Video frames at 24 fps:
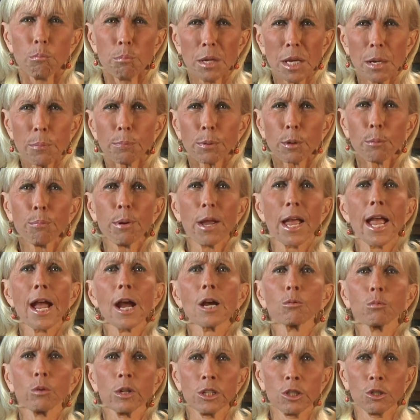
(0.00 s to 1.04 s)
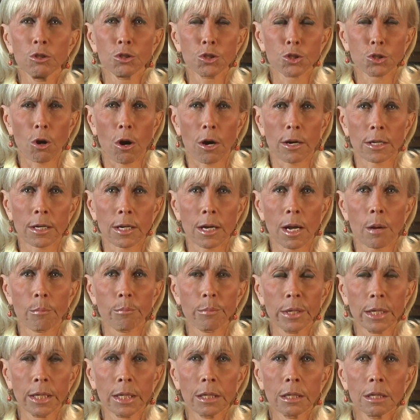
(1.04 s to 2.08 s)
Be prepared when you start a
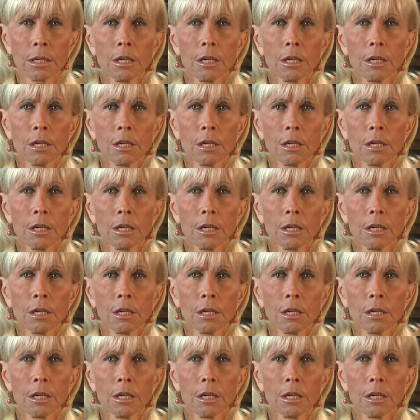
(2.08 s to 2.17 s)
company